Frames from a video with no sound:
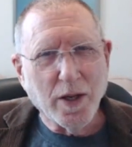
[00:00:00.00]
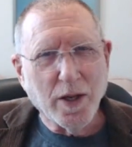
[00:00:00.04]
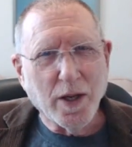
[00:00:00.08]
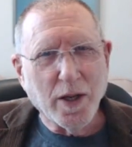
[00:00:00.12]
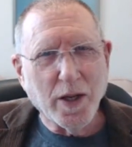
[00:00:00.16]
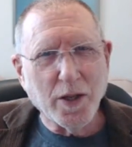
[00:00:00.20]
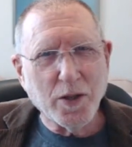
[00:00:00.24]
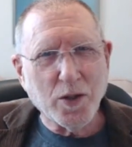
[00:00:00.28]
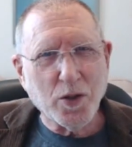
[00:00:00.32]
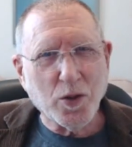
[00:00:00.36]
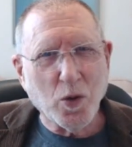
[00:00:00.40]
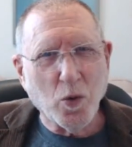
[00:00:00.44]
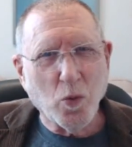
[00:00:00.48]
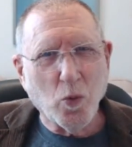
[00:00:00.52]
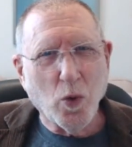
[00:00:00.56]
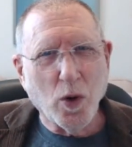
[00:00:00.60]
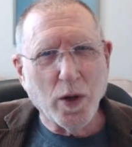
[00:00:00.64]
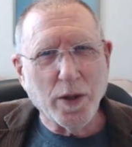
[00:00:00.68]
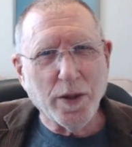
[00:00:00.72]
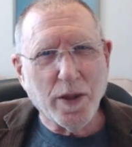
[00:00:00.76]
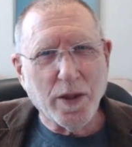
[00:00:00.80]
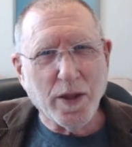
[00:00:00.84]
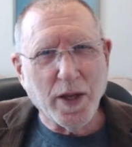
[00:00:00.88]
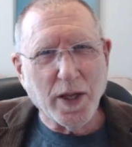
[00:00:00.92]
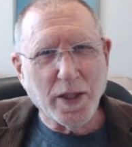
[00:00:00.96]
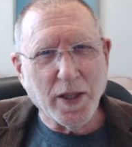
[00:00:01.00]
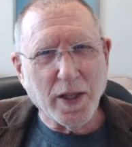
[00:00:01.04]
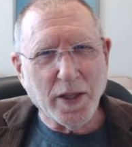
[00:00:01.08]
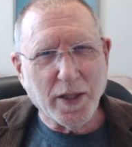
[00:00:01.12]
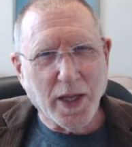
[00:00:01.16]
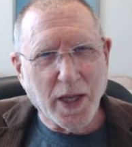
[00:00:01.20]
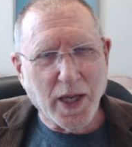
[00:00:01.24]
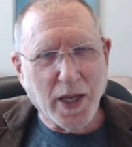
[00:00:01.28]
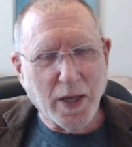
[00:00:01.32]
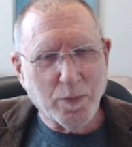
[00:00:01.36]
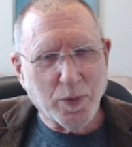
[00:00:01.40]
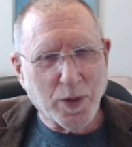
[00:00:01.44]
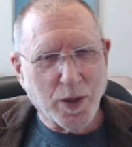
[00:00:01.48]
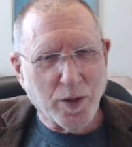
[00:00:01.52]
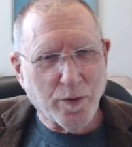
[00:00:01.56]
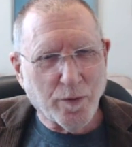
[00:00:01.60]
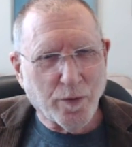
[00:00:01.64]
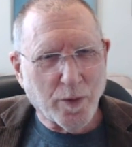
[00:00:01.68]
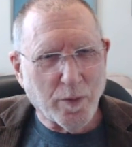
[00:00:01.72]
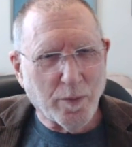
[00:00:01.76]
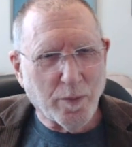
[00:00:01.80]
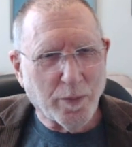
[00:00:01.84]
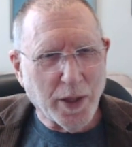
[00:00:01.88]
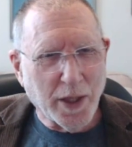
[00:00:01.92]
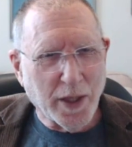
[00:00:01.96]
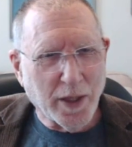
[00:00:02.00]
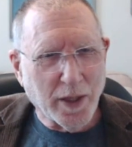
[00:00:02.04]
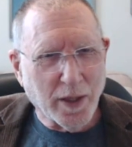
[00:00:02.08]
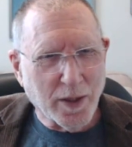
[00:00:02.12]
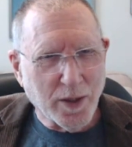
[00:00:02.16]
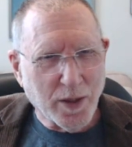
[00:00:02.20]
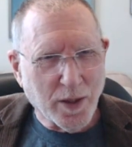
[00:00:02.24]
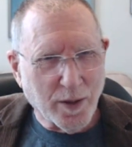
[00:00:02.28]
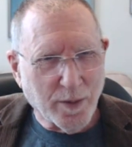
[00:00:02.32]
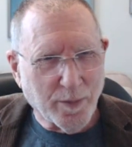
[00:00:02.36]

It's the one thing that keeps it from being a